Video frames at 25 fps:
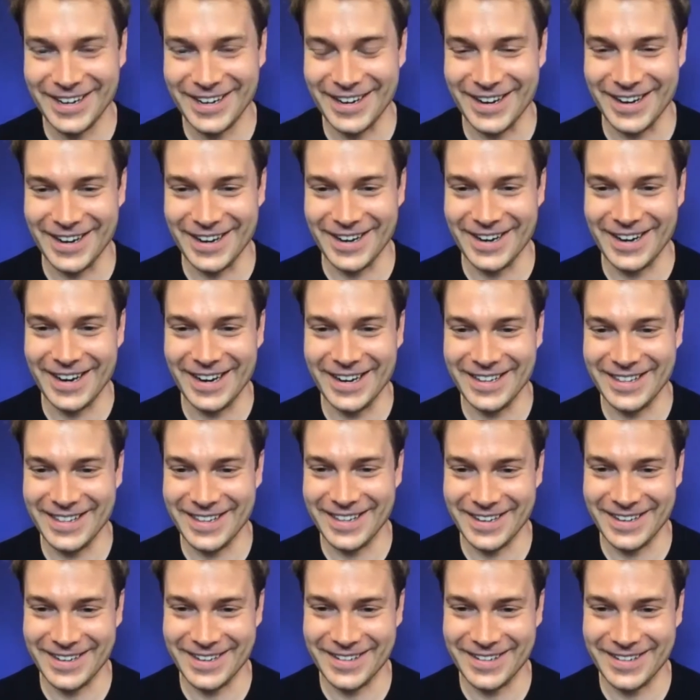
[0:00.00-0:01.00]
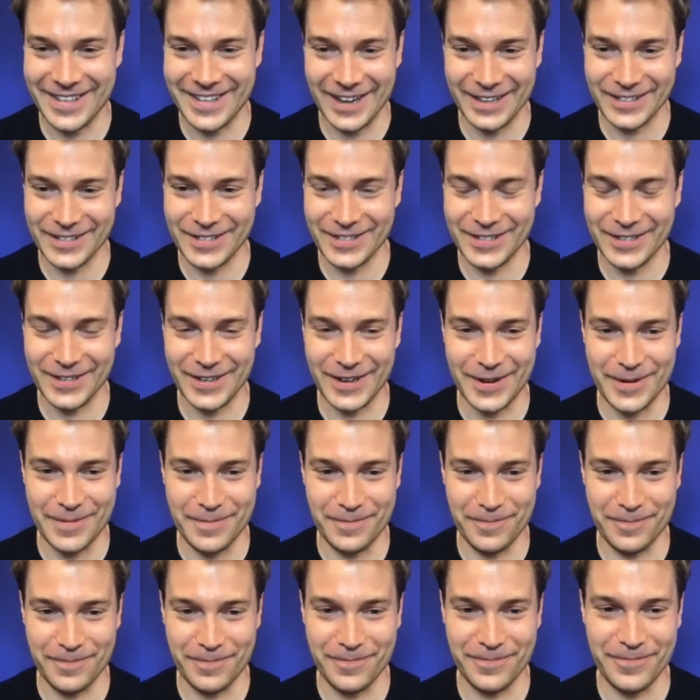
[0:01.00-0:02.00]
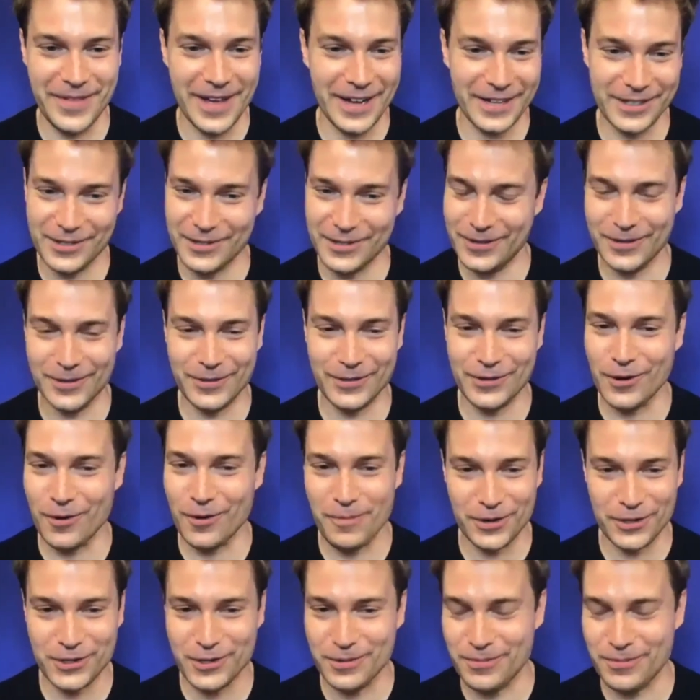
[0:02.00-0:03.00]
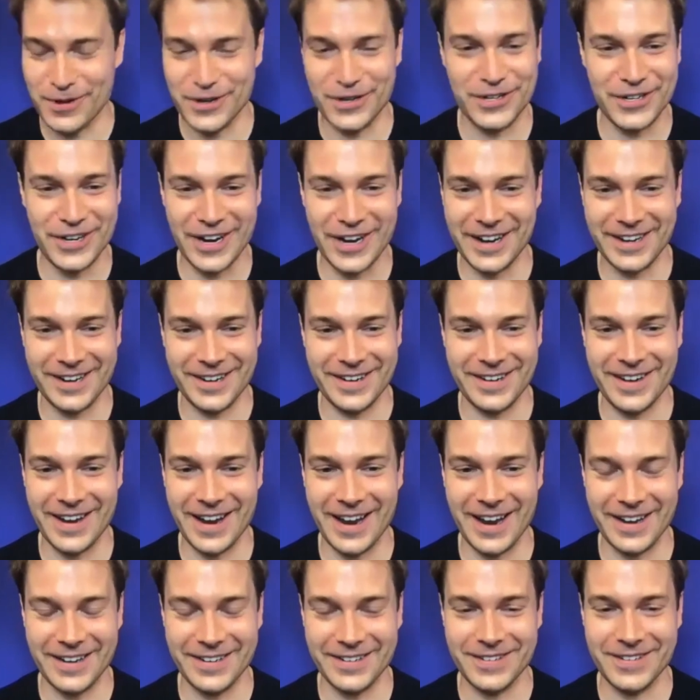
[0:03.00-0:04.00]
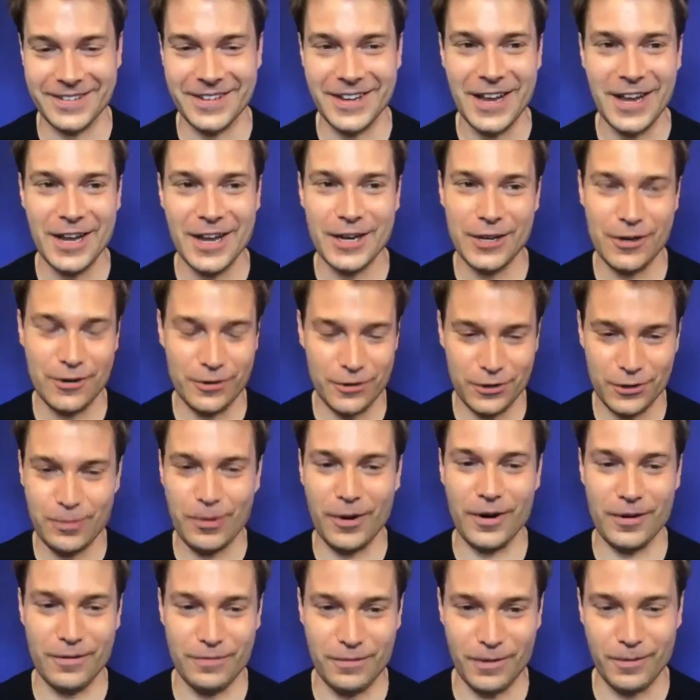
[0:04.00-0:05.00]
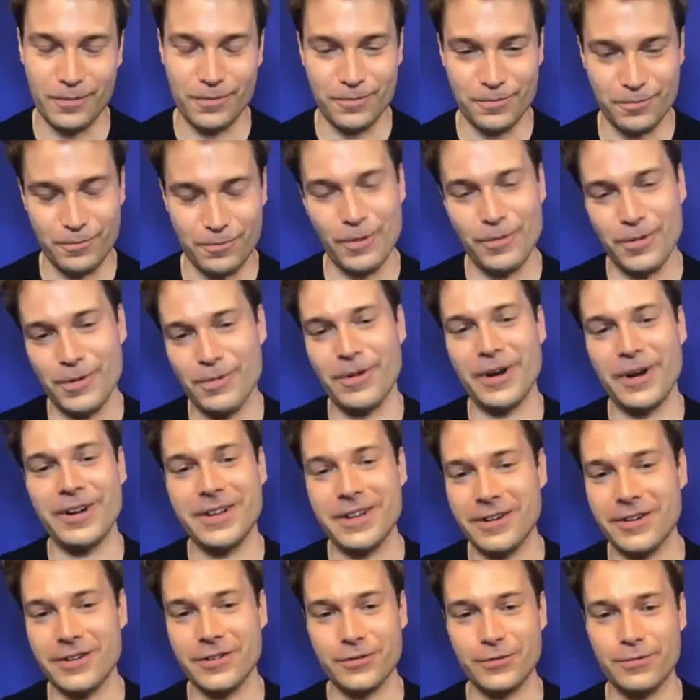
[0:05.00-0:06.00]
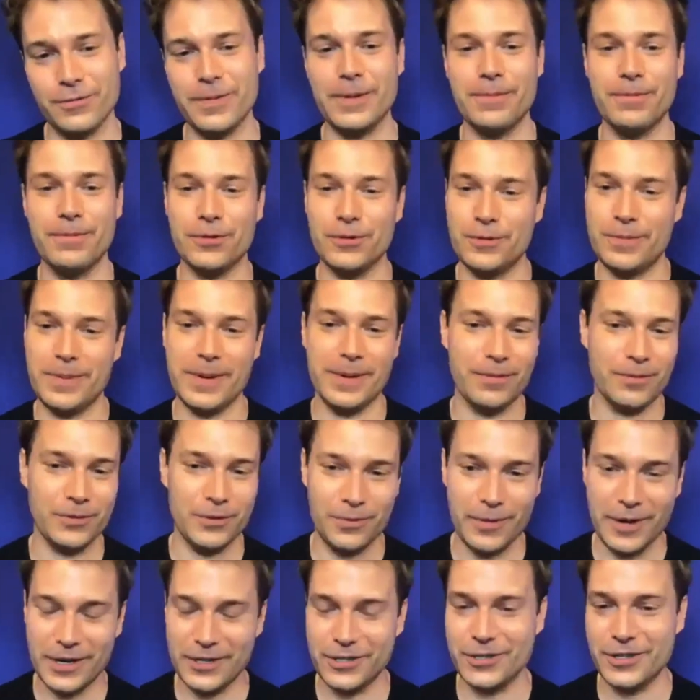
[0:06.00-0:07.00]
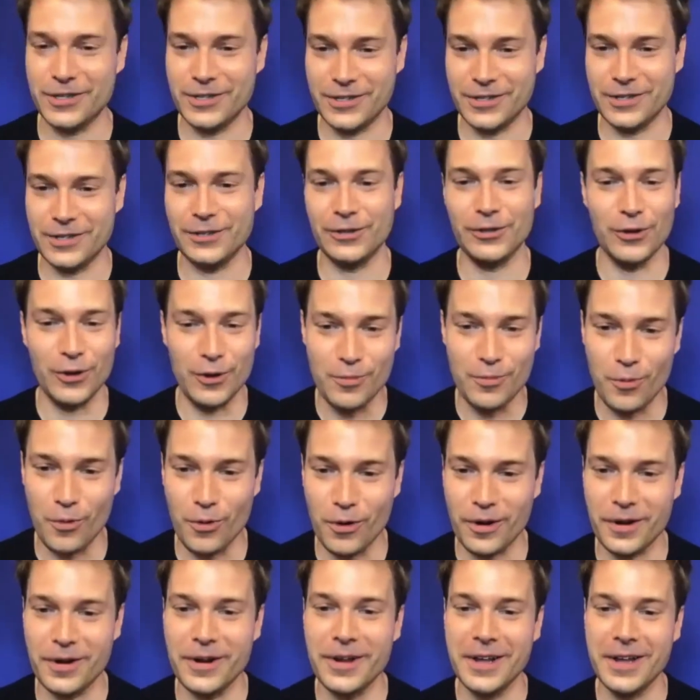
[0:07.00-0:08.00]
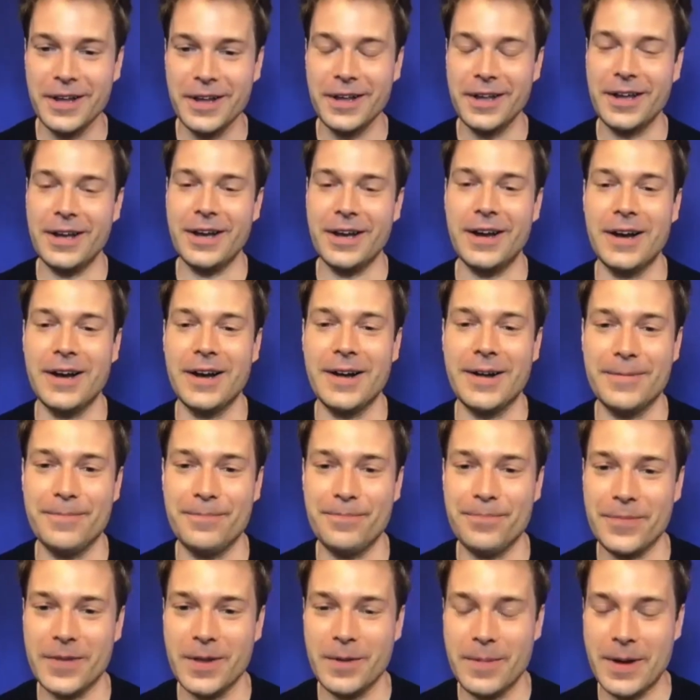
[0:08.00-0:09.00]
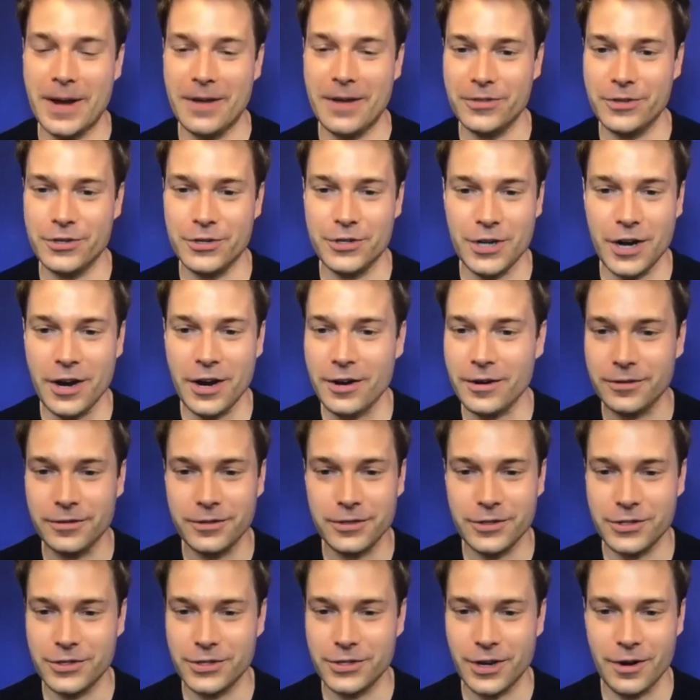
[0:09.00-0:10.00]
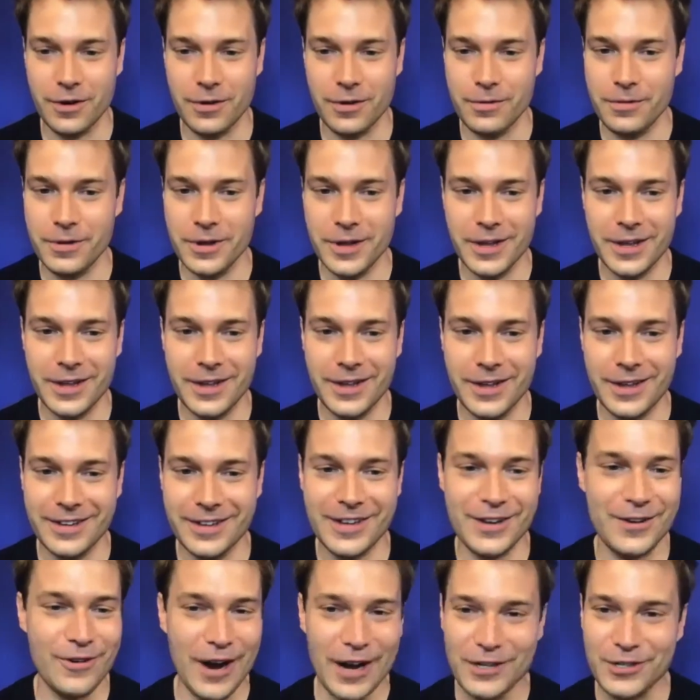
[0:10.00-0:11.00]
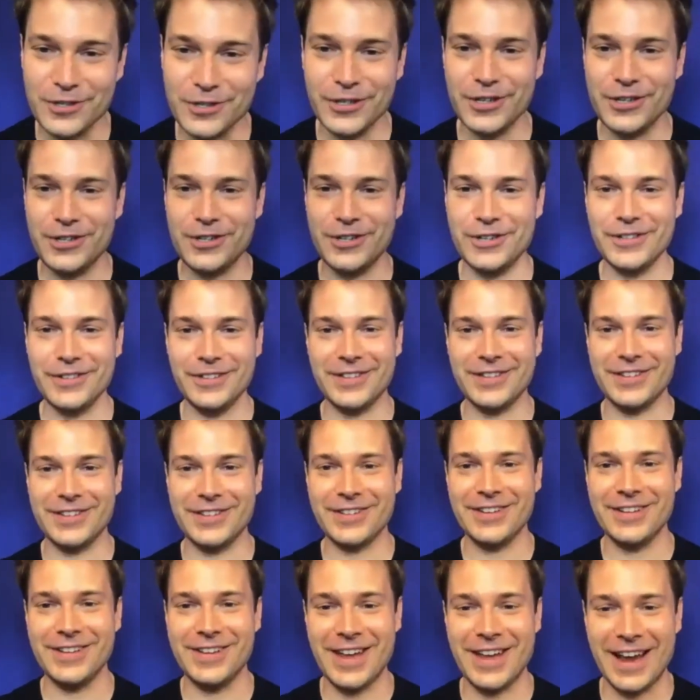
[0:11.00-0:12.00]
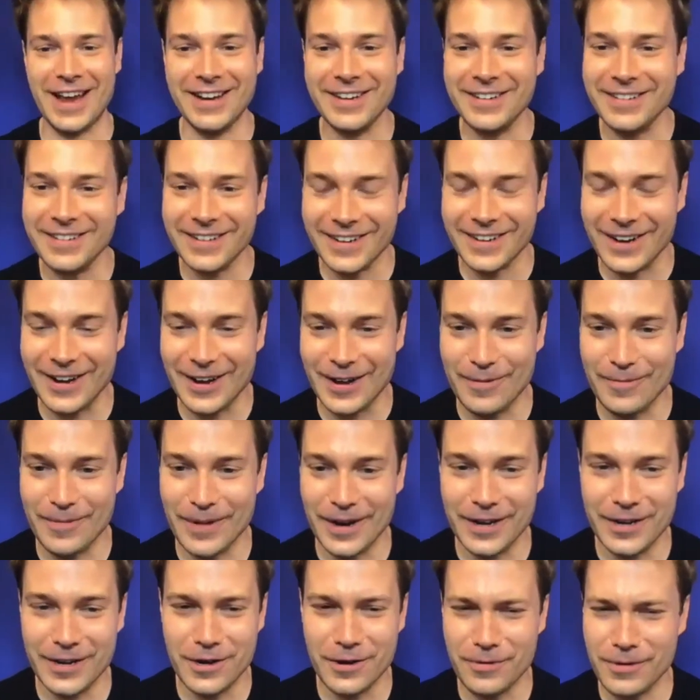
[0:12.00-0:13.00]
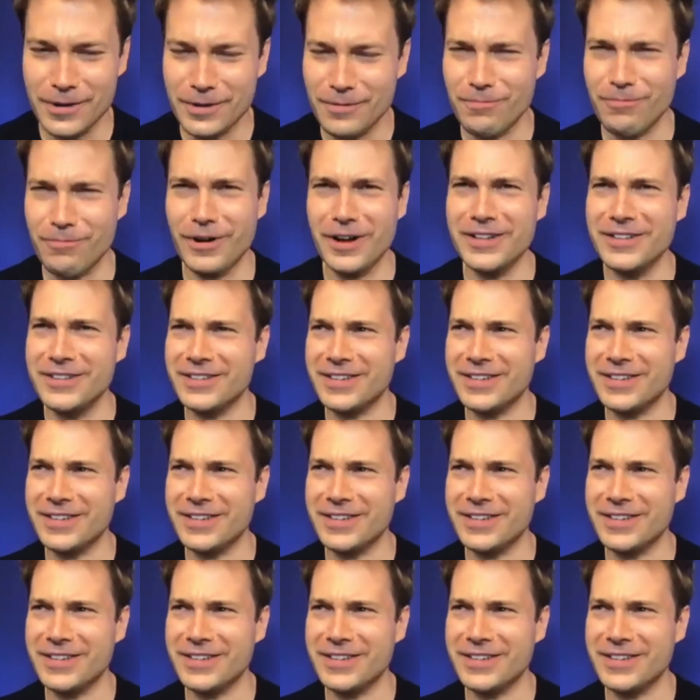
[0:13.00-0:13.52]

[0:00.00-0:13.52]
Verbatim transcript: Uh, I think that's, um, that's so much appreciated and you know because part of what, what we want here is for people to be able to watch this and learn more uh, about the show so congratulations again um, i know it runs